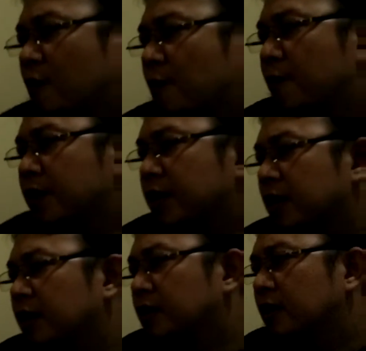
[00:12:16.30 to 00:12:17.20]

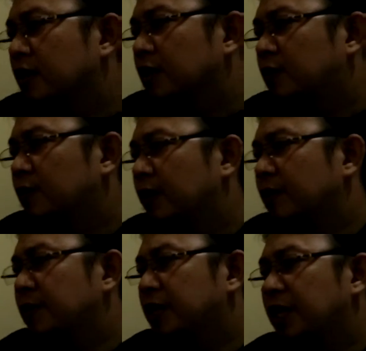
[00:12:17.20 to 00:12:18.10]
compared to
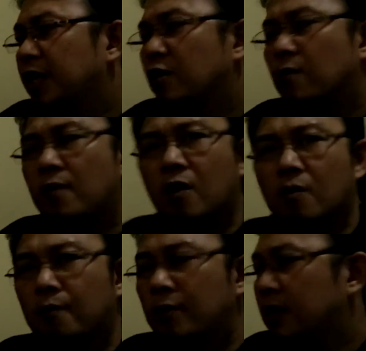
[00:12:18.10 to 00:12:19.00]
a mini
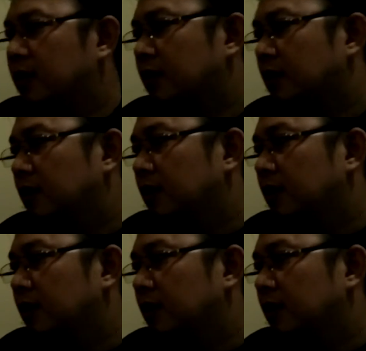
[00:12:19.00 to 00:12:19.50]
hydropower plant